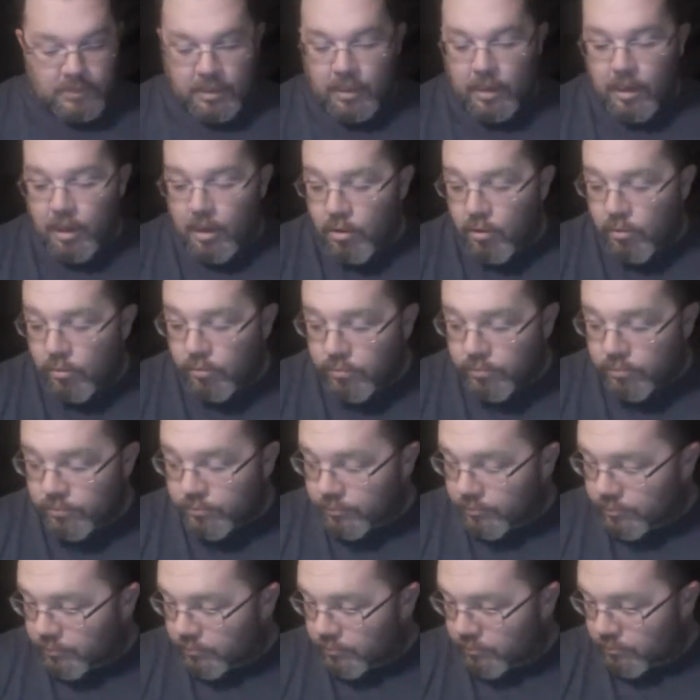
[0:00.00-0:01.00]
clone,
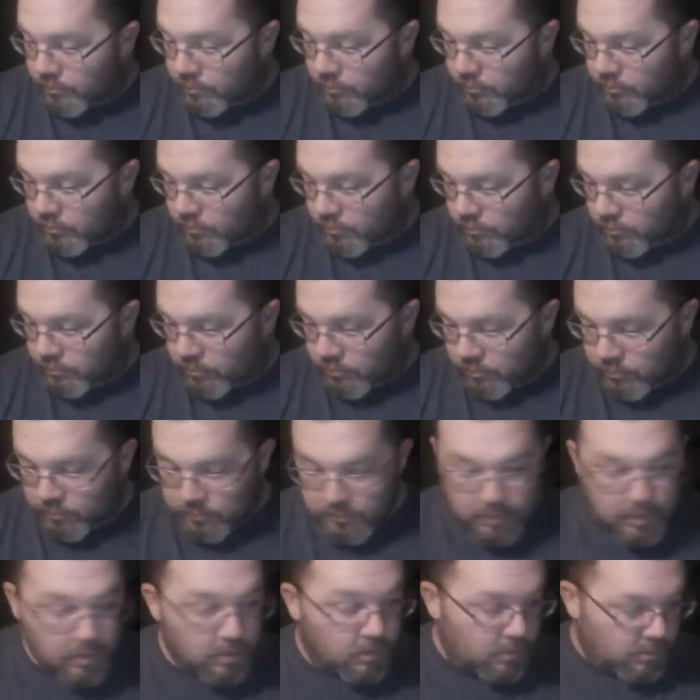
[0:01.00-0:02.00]

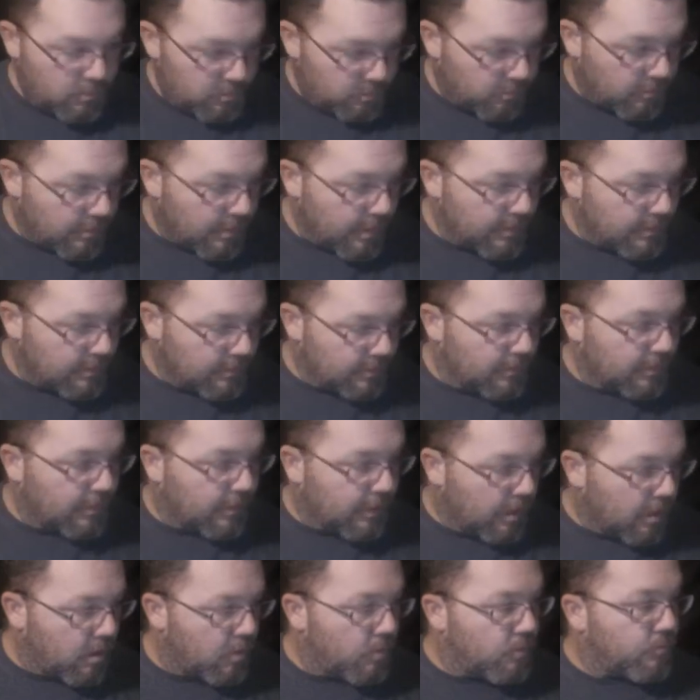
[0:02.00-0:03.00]
right? The
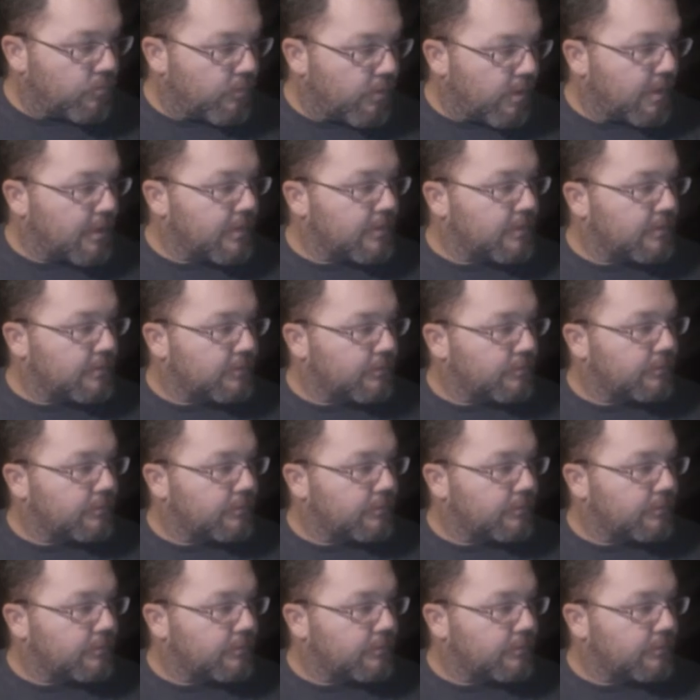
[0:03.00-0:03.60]
clone, right?